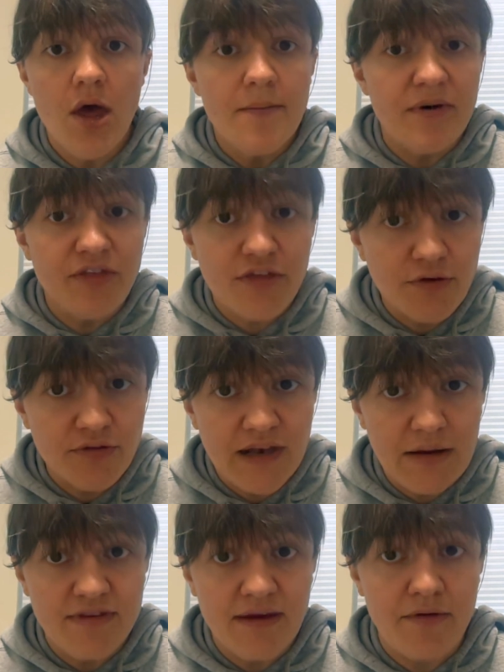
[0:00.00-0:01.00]
But the third
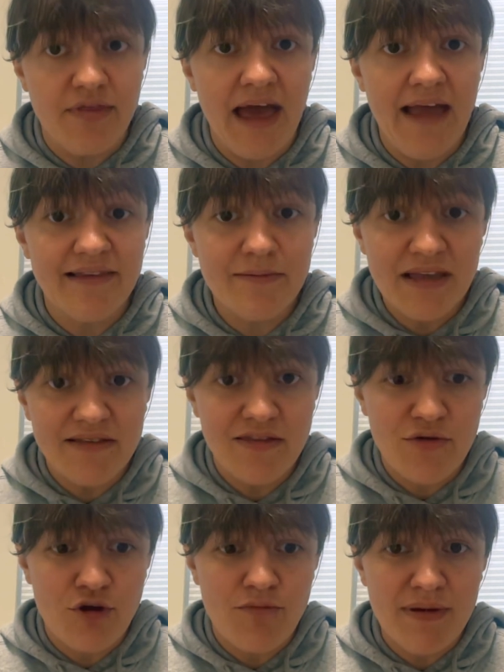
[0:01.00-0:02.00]
thing I would say with that is it means that
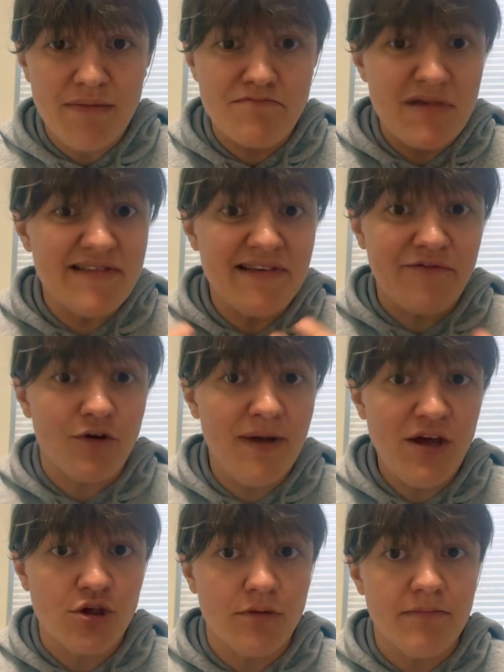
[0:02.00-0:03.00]
there could be
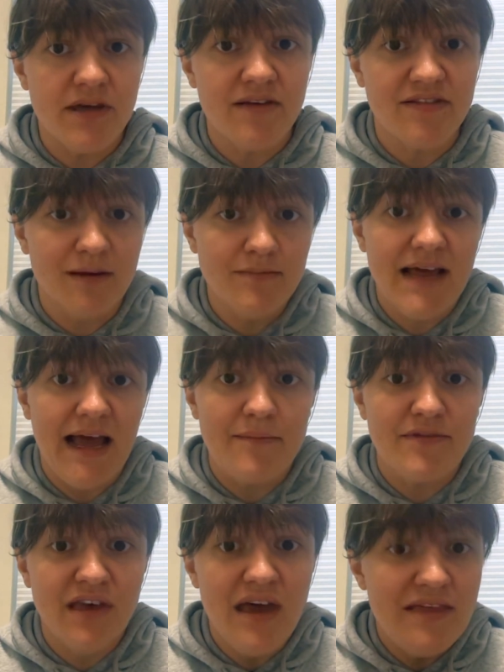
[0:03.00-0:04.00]
misinformation because
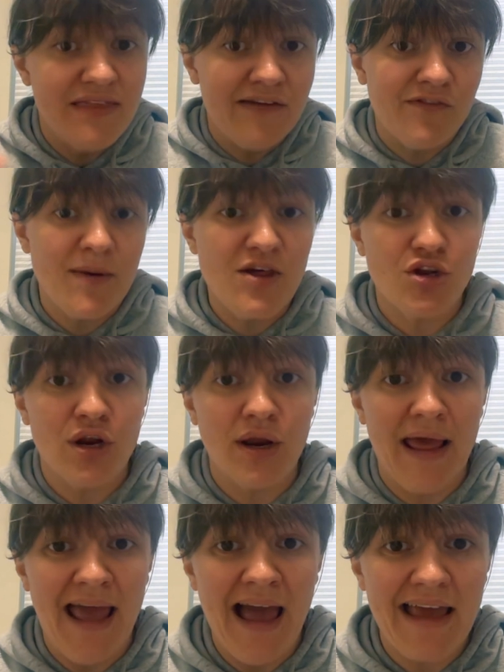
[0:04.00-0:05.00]
sometimes the information
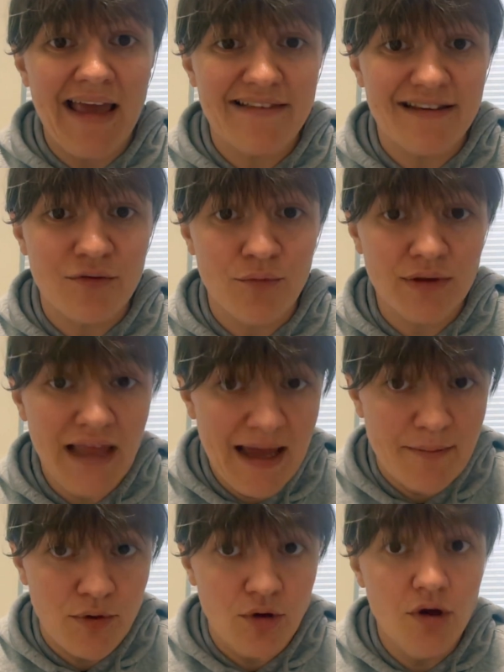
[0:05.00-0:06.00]
and AI isn't
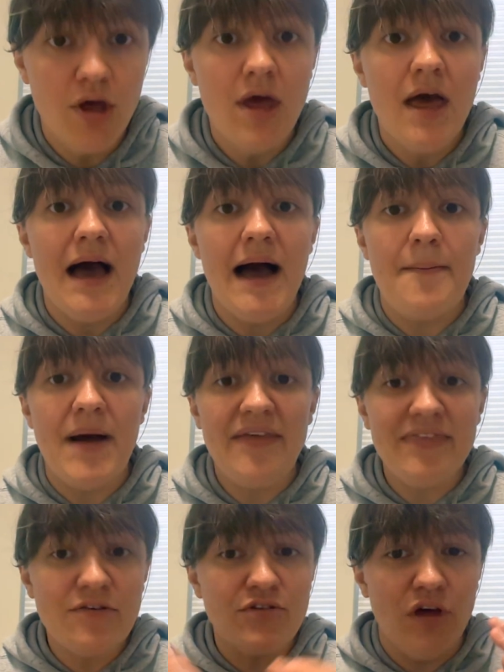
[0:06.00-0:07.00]
reliable. Um, I
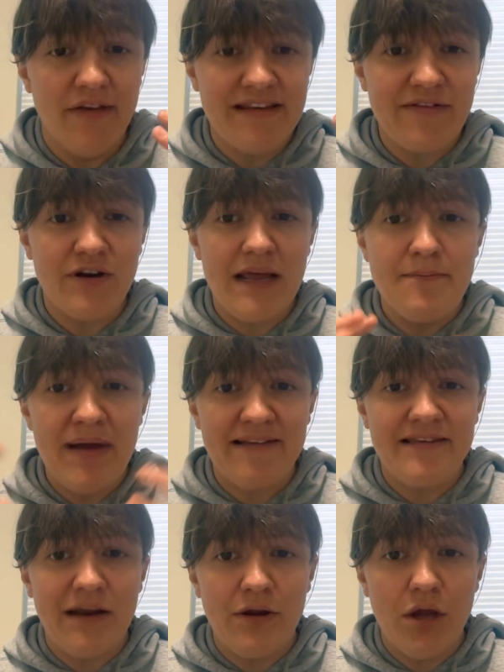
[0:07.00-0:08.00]
think there's lots of different impact
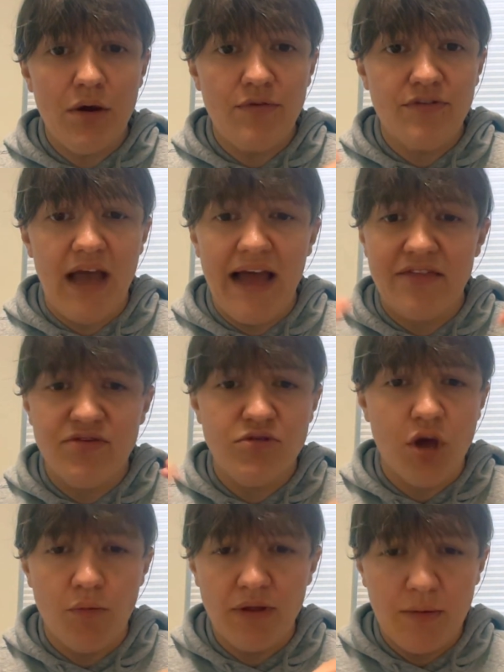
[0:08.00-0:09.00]
scenarios. I
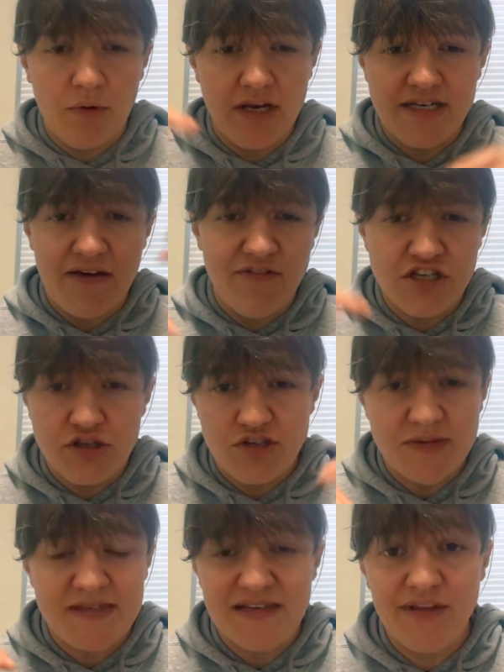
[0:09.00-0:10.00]
don't really want to delve into
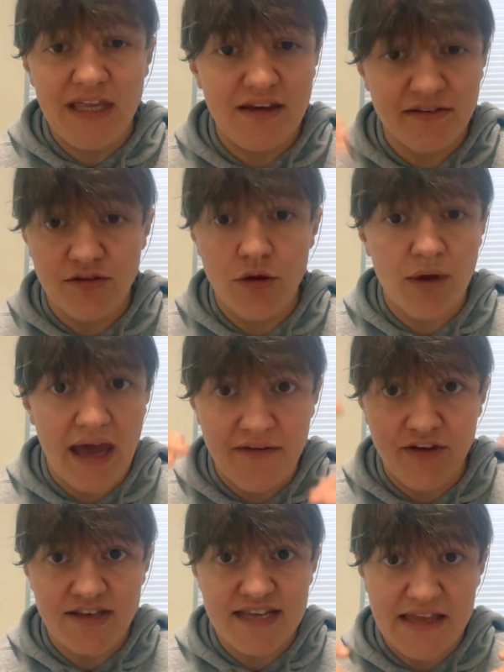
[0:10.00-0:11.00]
those specifically because you kind
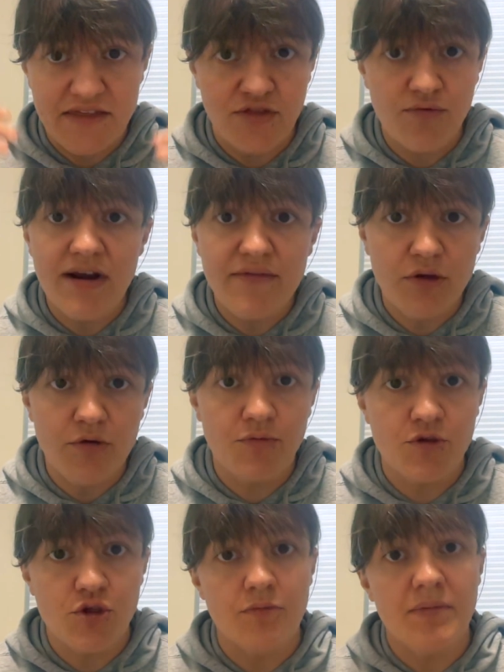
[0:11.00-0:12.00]
of can take the thread of those,
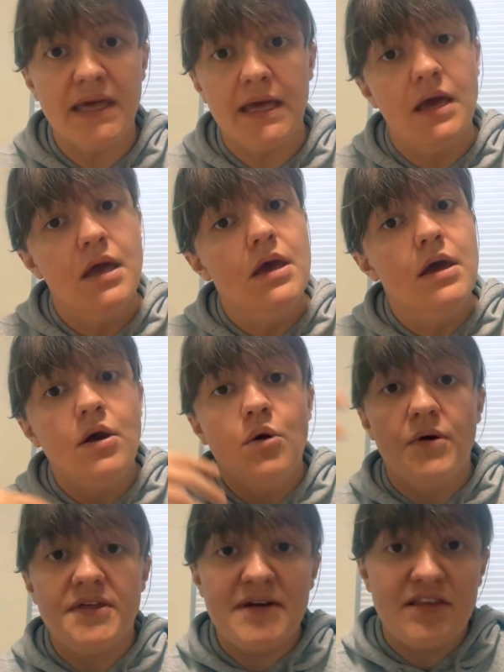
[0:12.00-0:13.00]
which could be
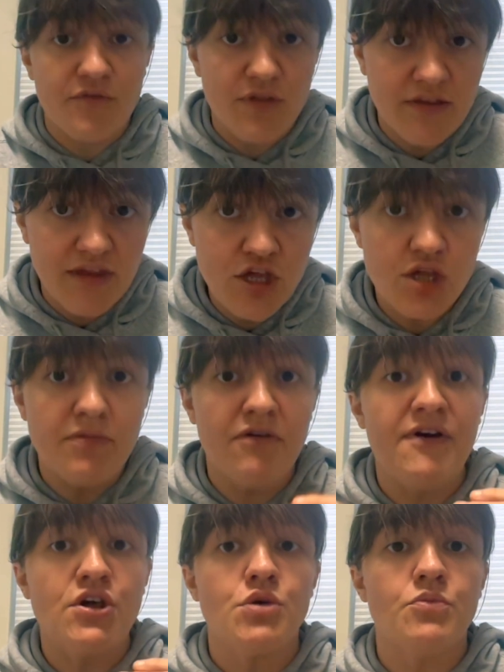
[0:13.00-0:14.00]
what that means for the teaching
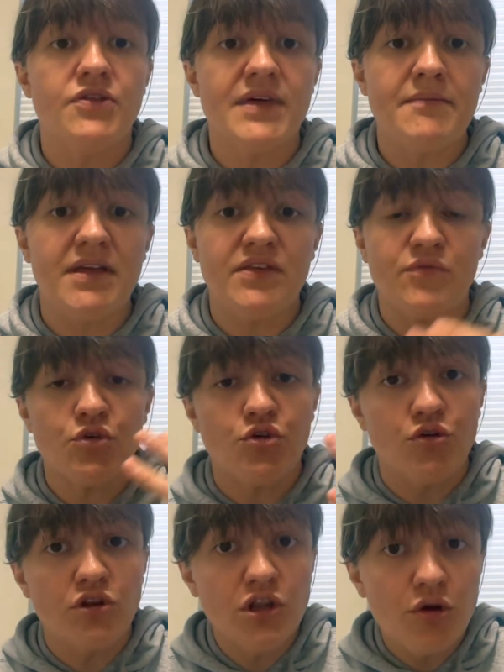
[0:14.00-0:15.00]
profession, what that means for
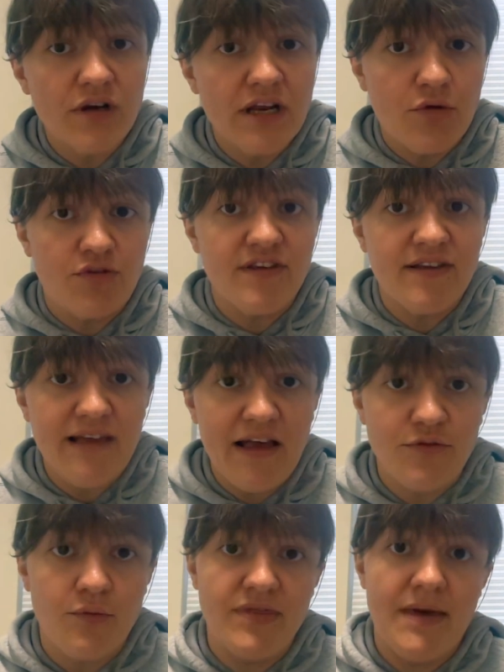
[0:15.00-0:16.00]
student learning or
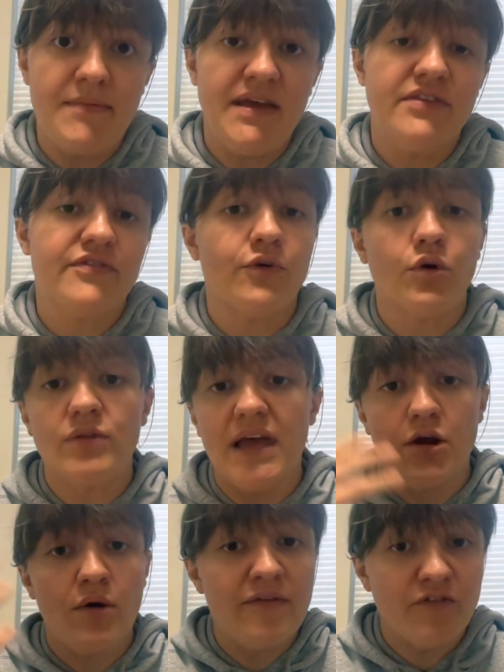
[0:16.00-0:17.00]
success, what that means for
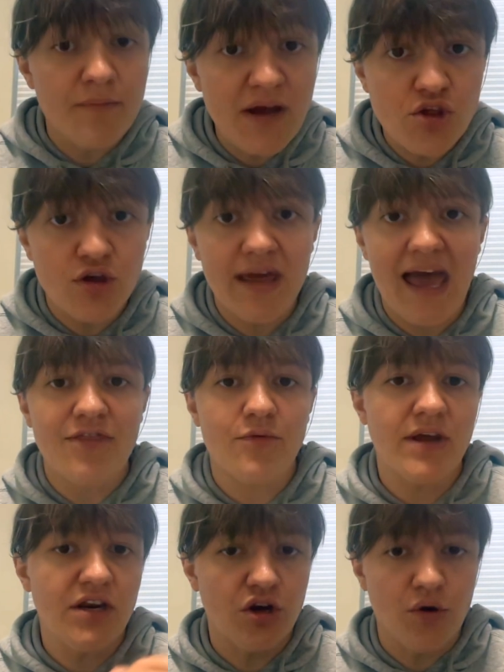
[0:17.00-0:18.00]
like our information
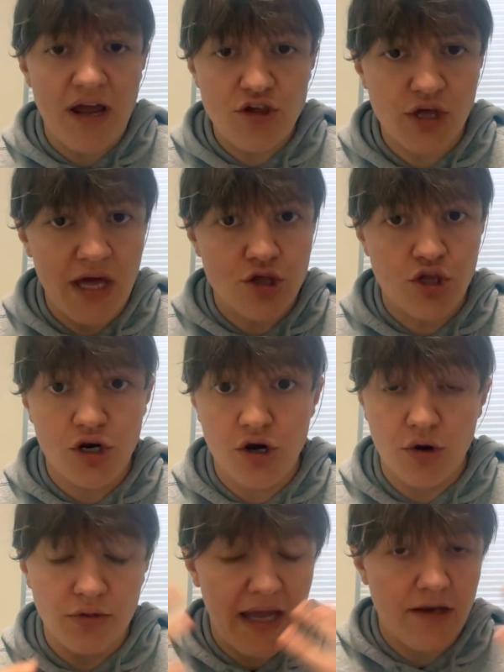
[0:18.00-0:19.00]
gathering and our education and
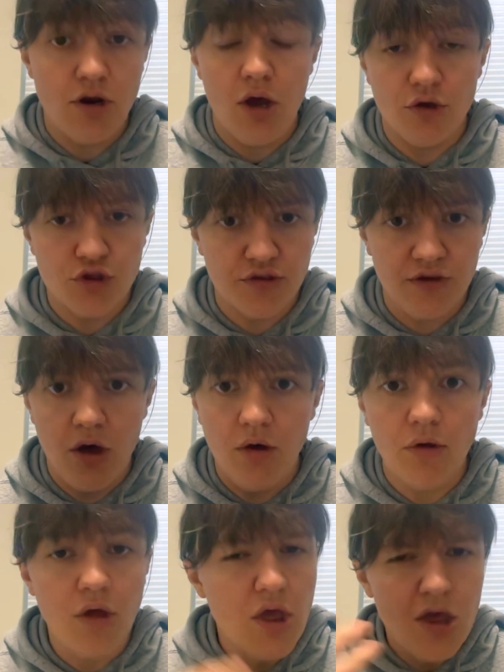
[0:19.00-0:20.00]
our like knowledge as a
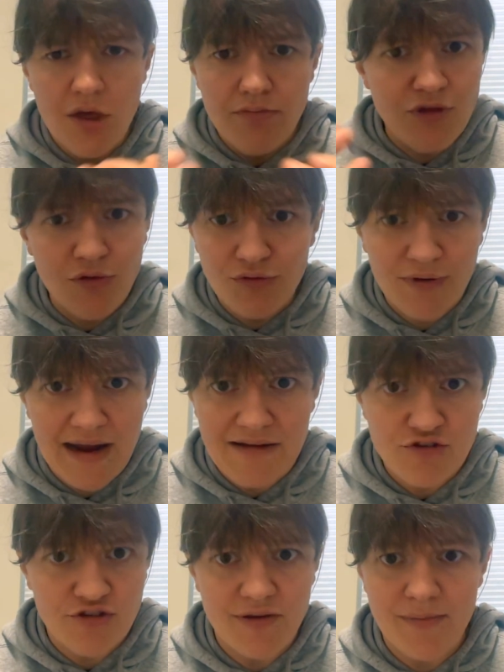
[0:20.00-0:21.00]
whole. Those are kind
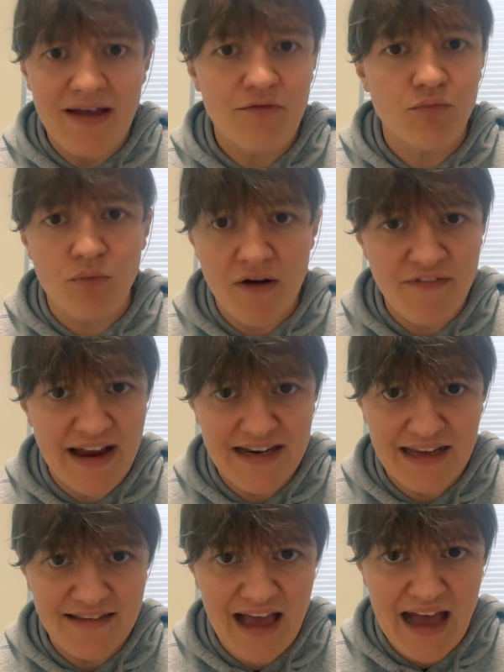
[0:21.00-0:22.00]
of just some like rough
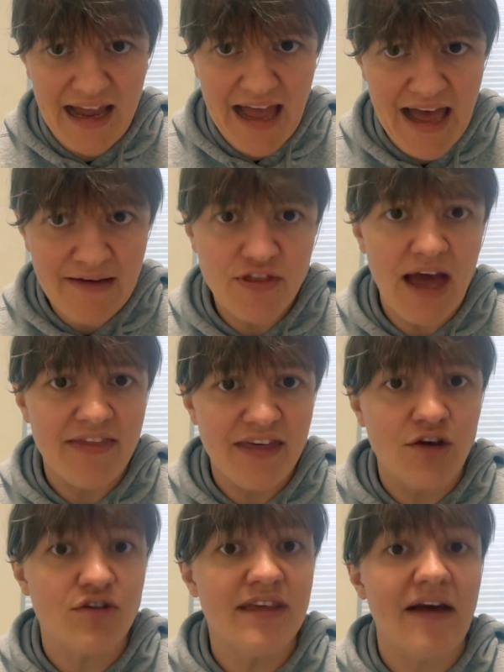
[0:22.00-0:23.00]
ideas I have that I
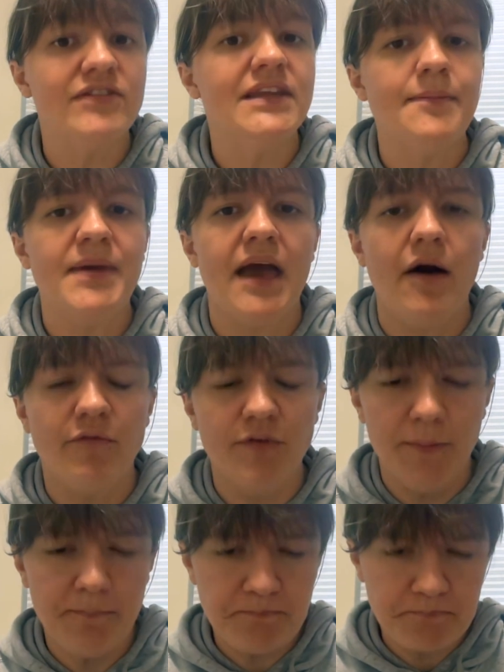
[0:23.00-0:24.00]
think could definitely be
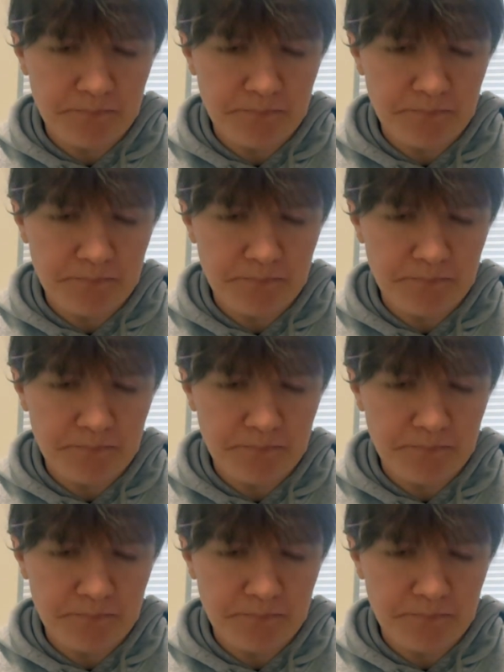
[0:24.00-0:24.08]
helpful